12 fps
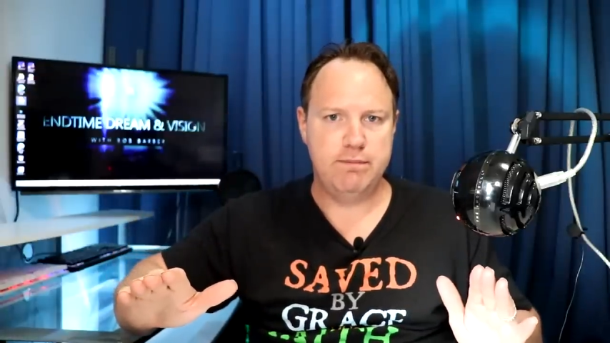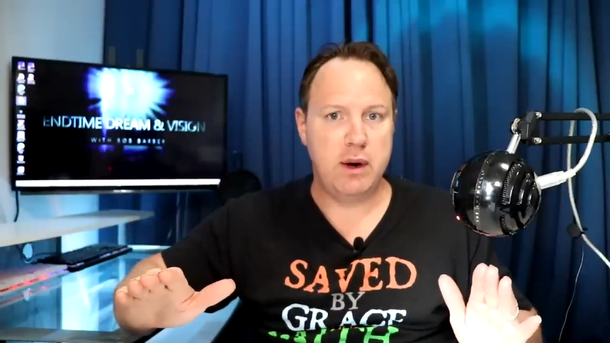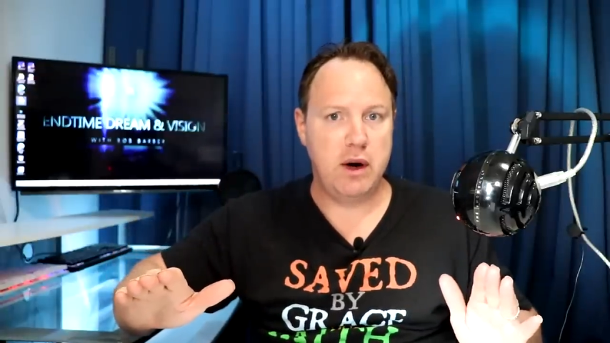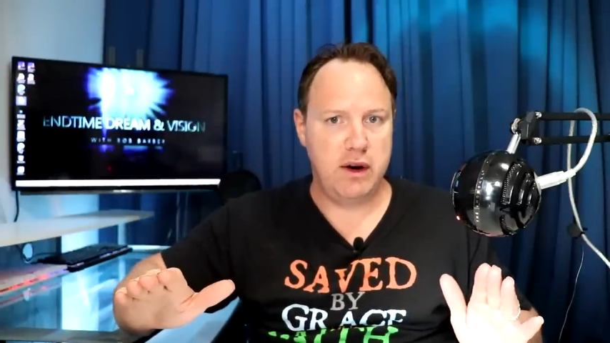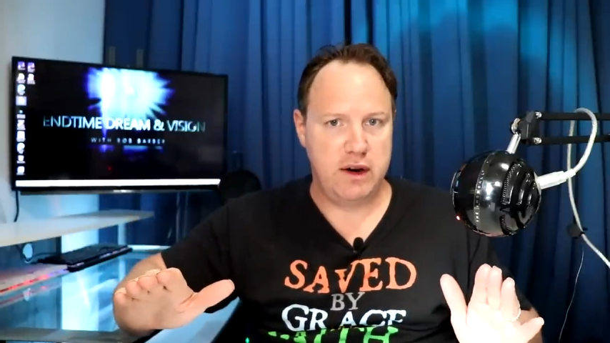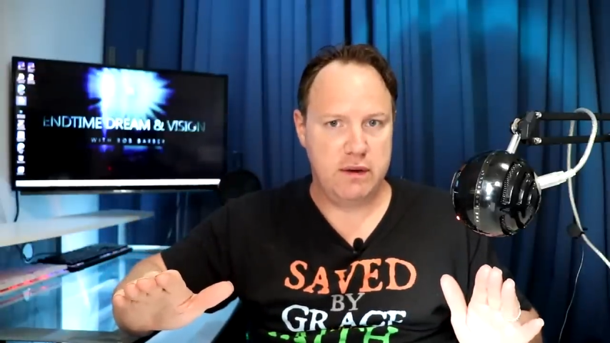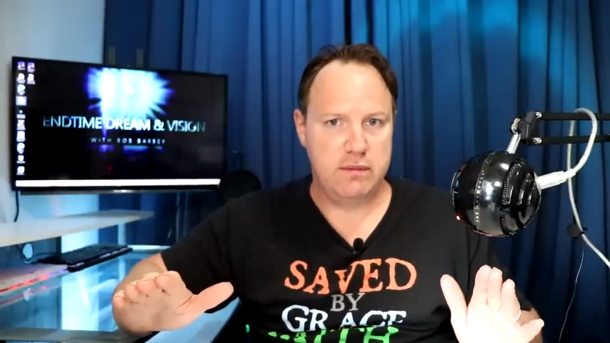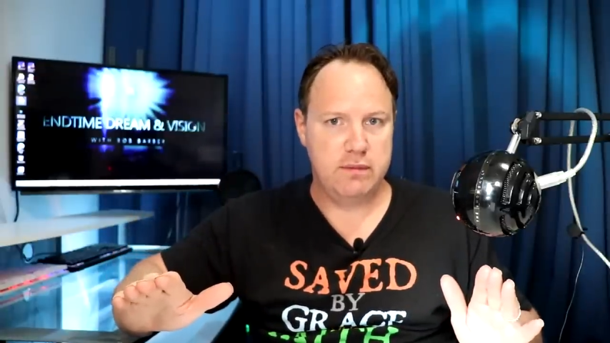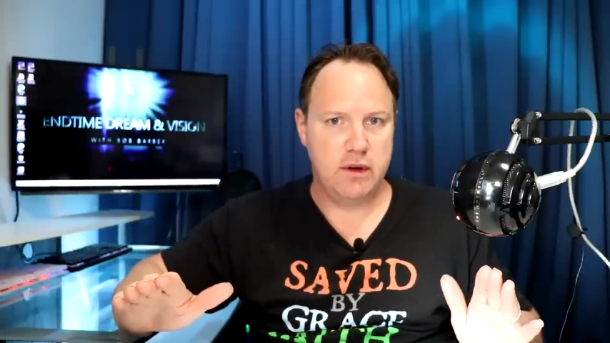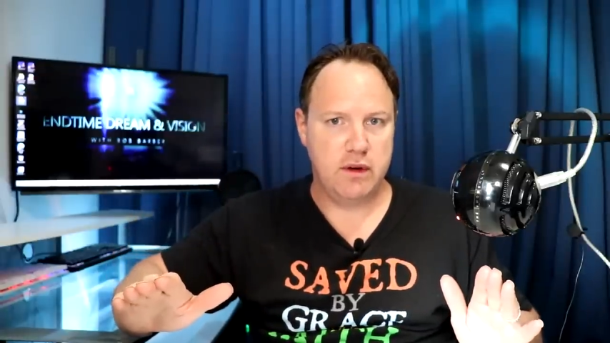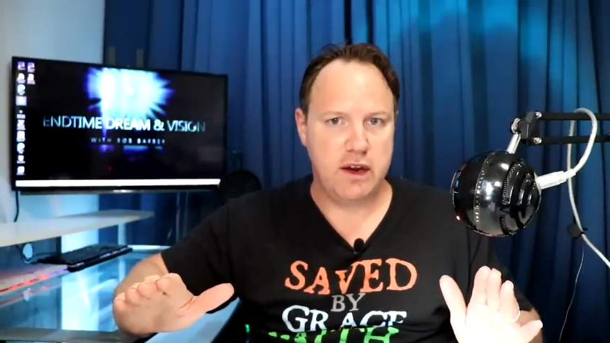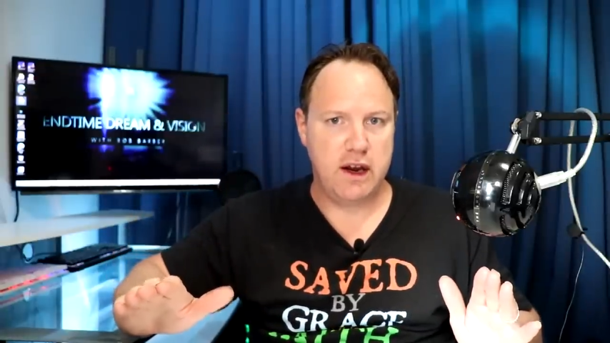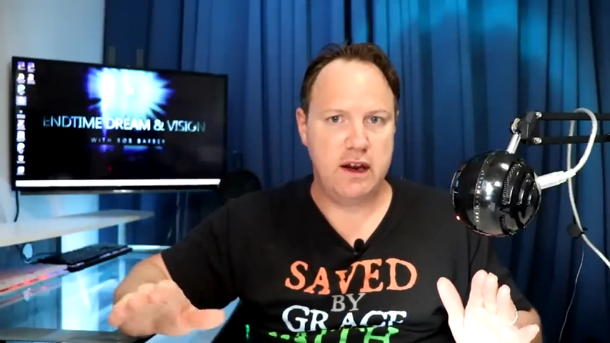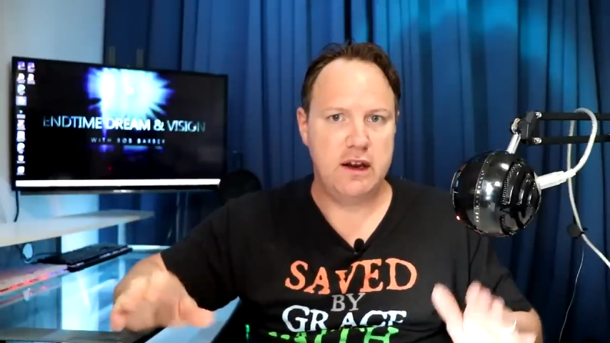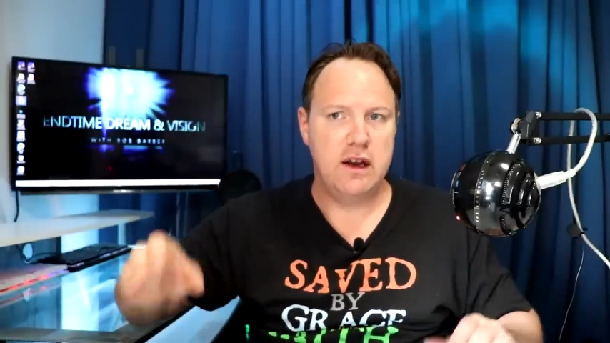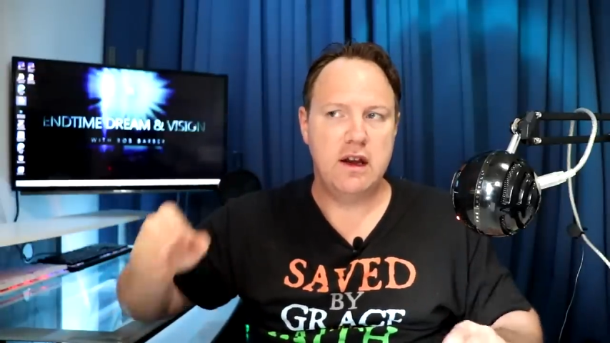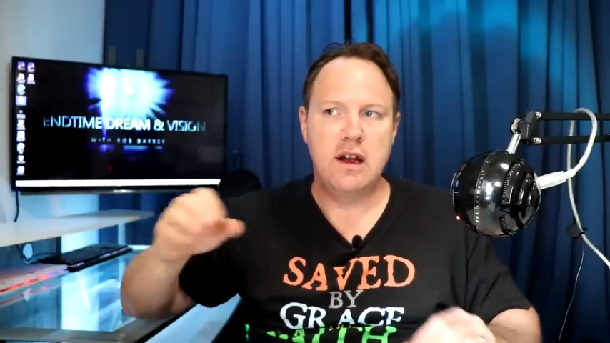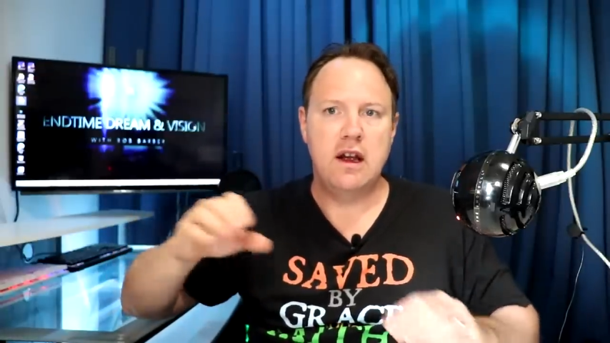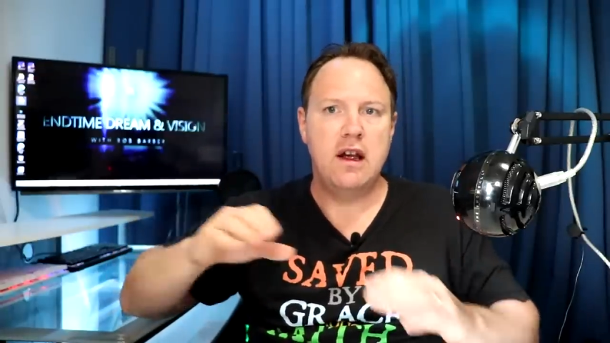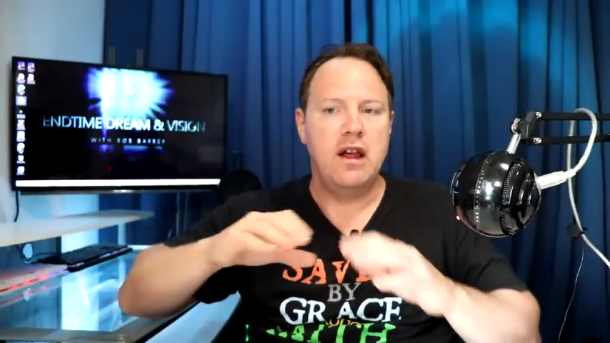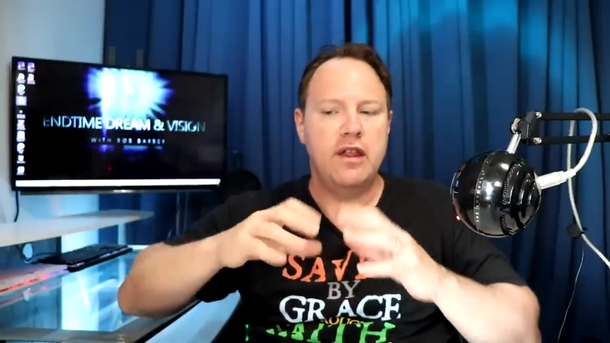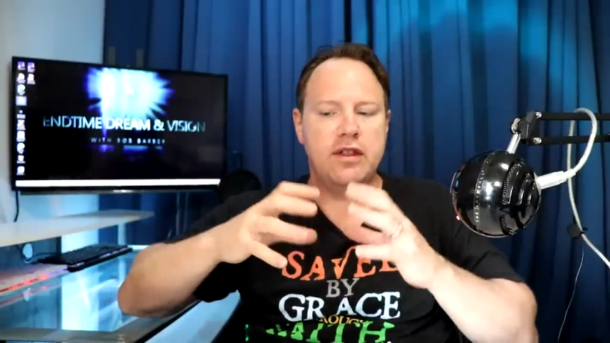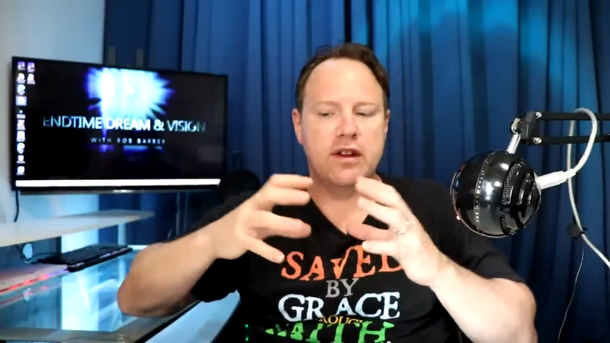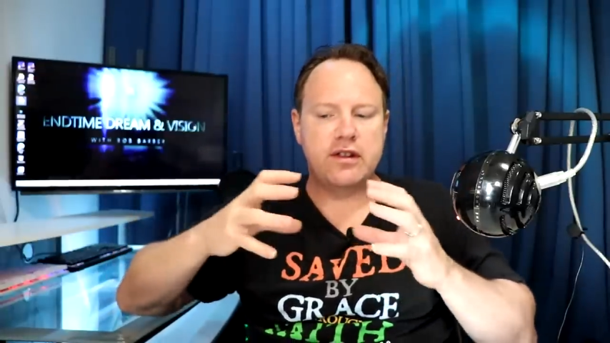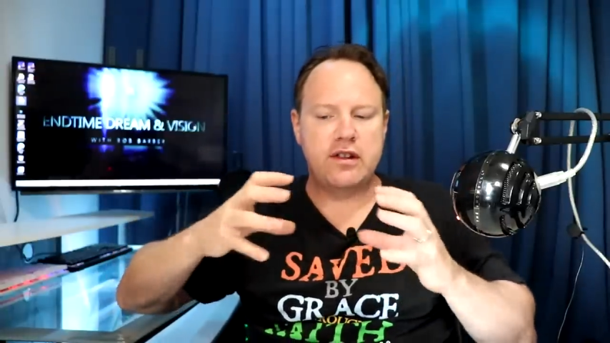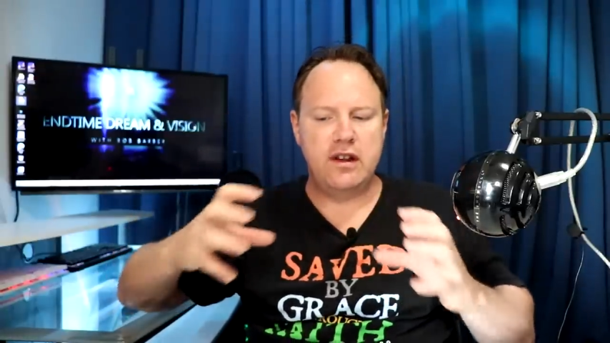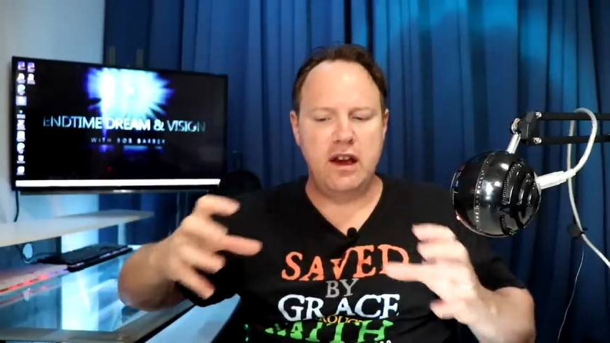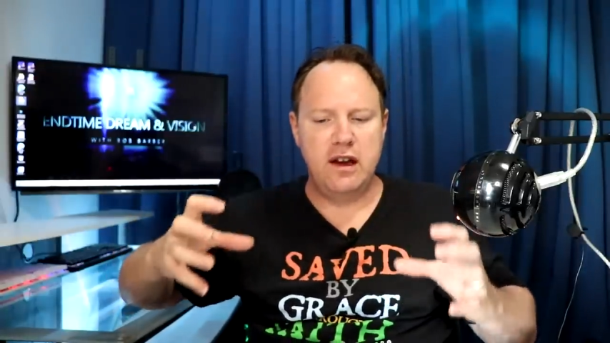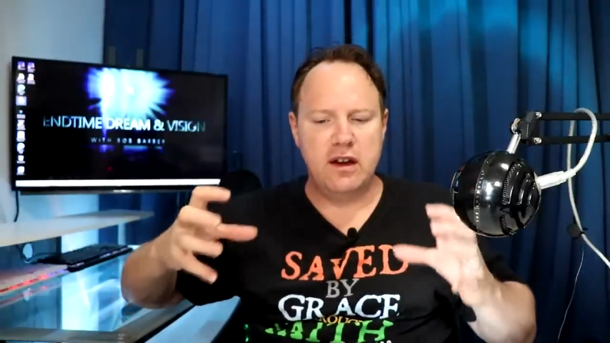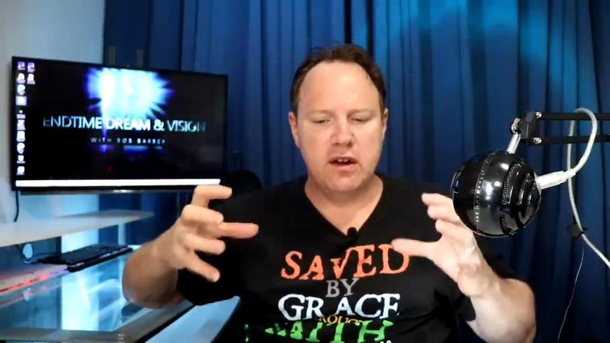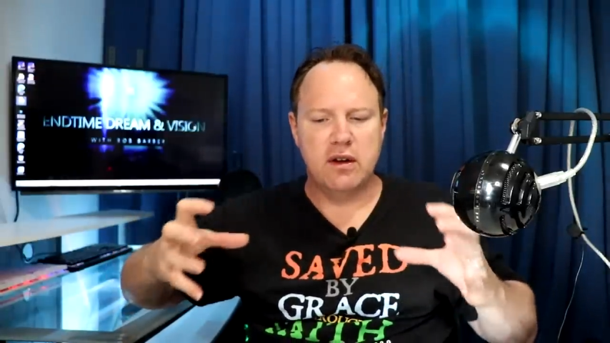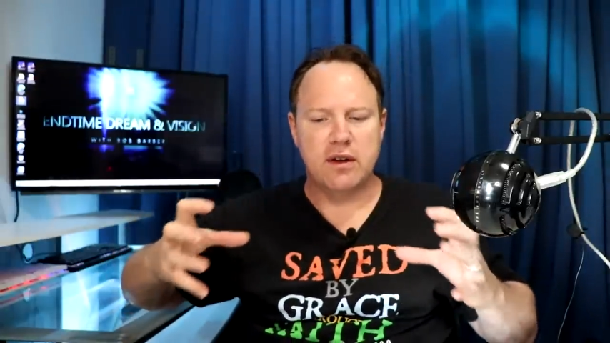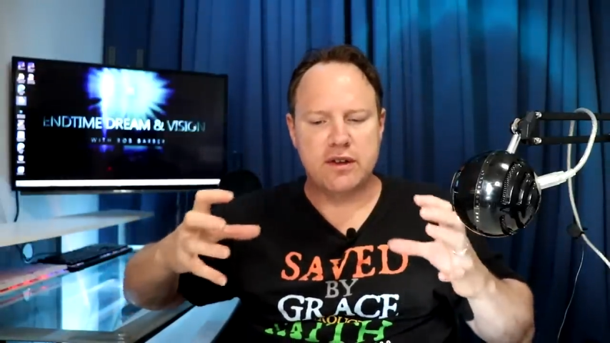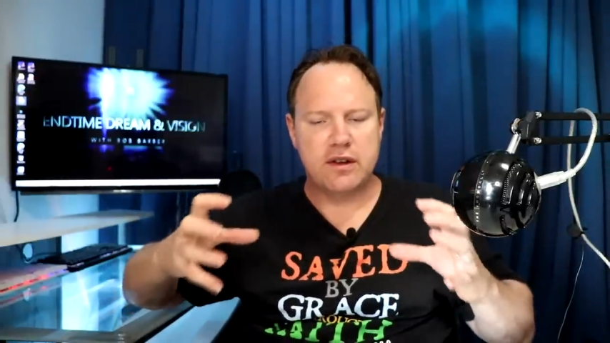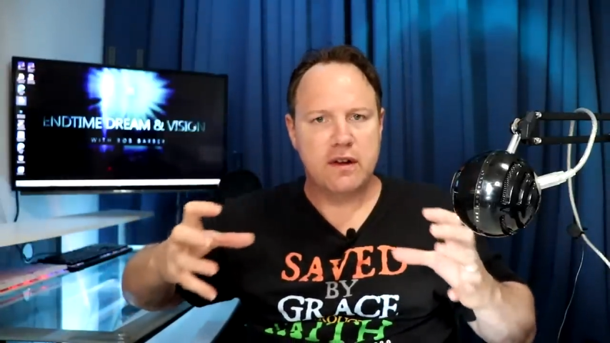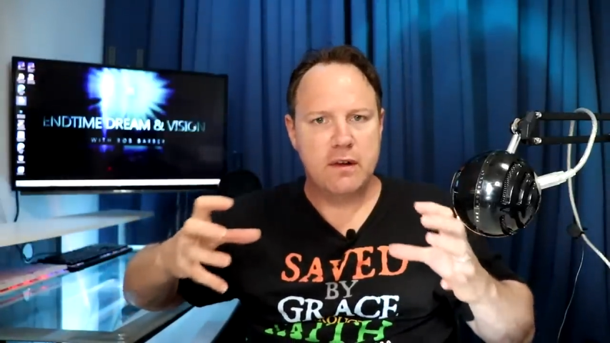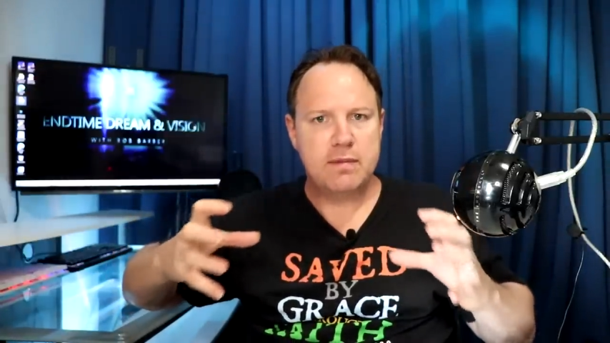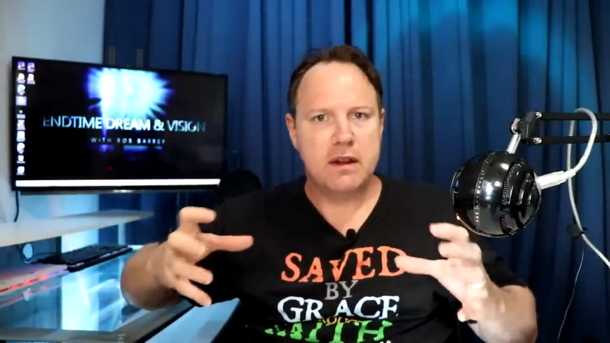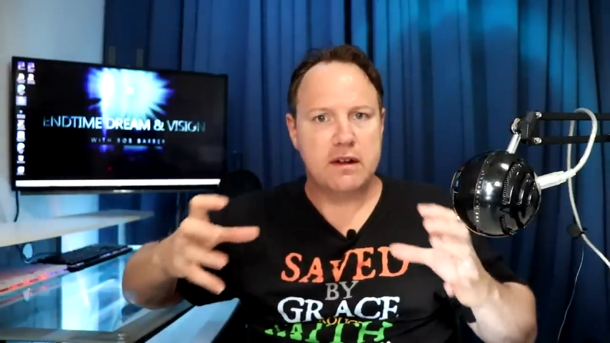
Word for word: Period. Okay? The seals,